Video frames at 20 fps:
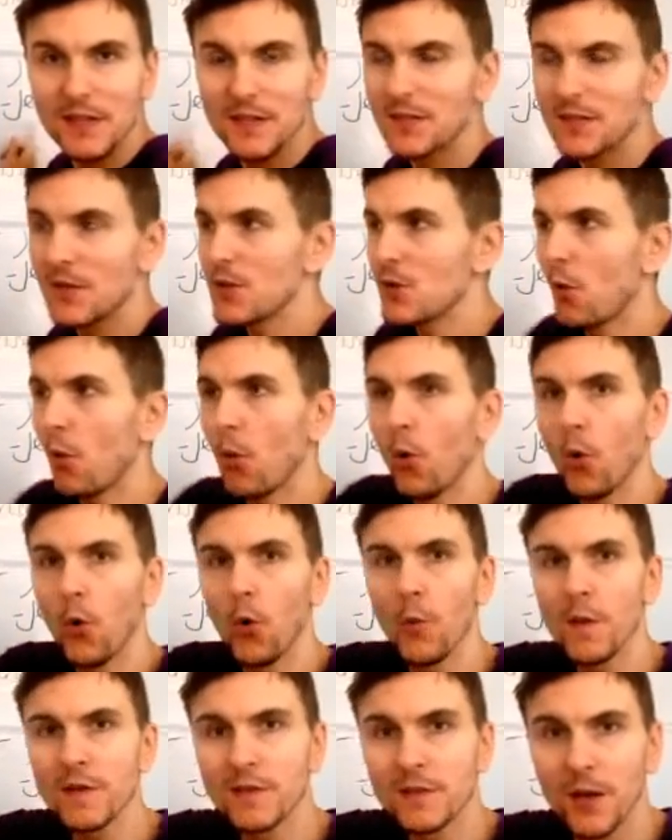So you're
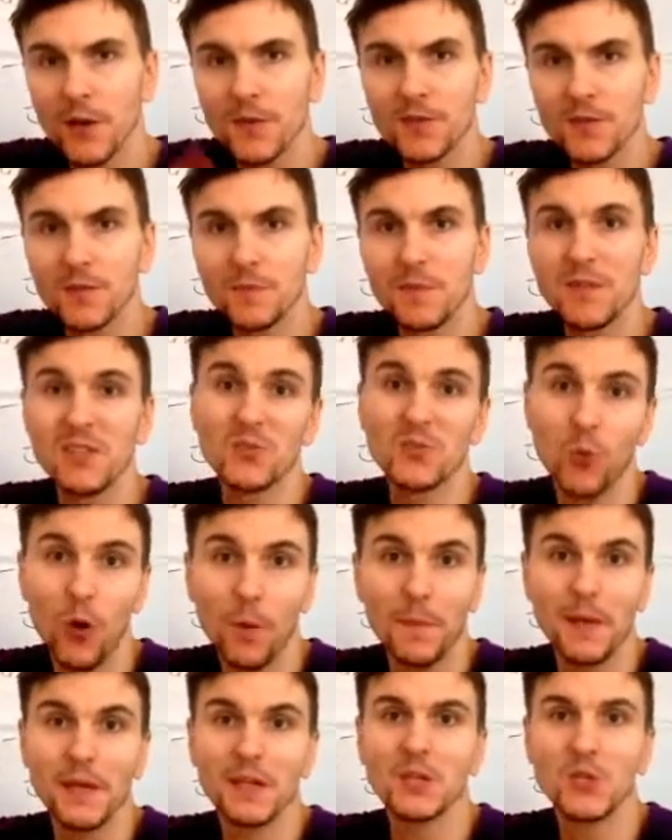always going to be
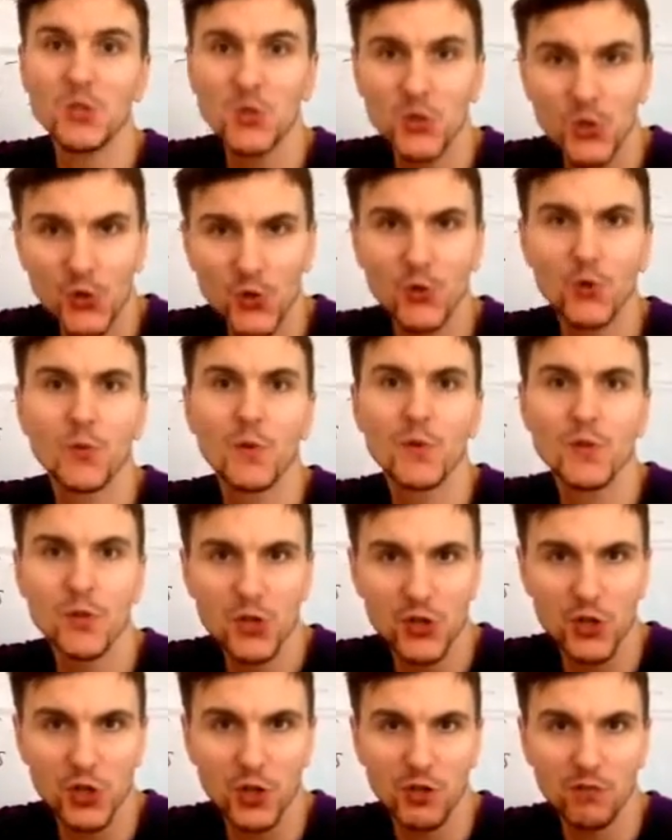swapping a tu with a
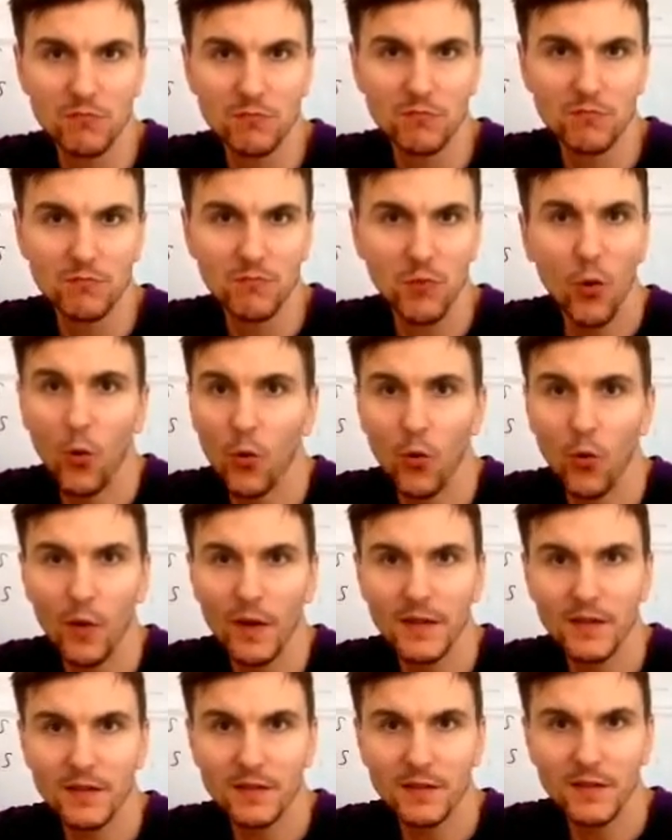je.
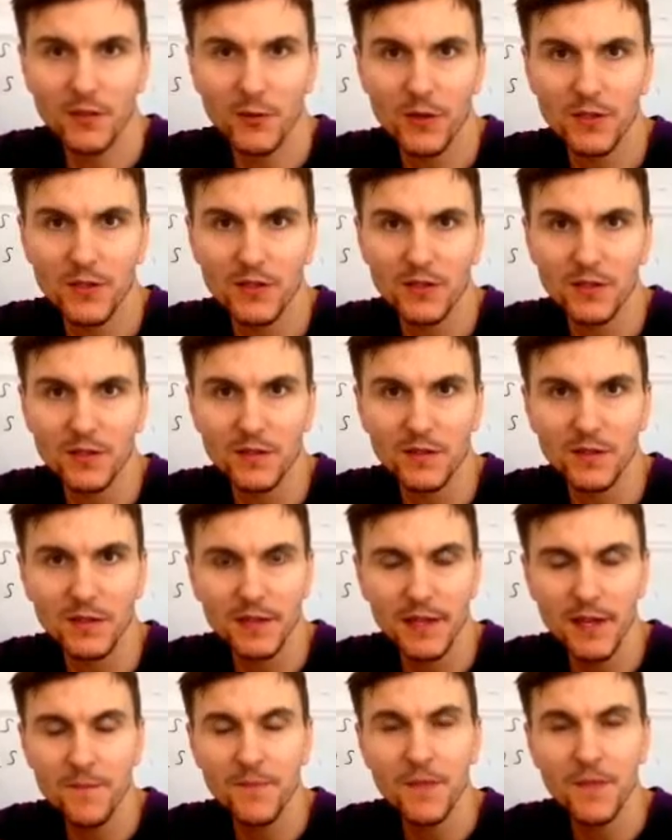Always in the questions,
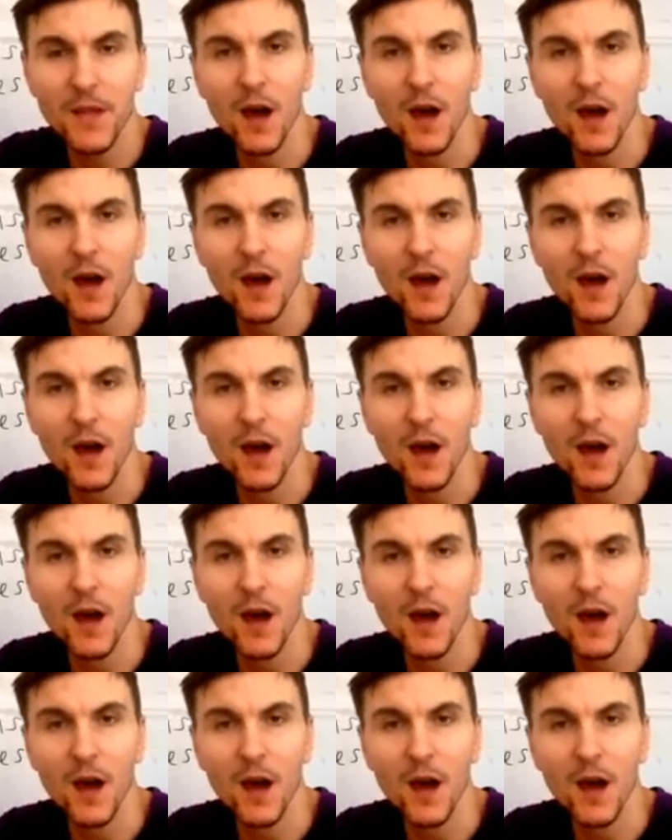okay?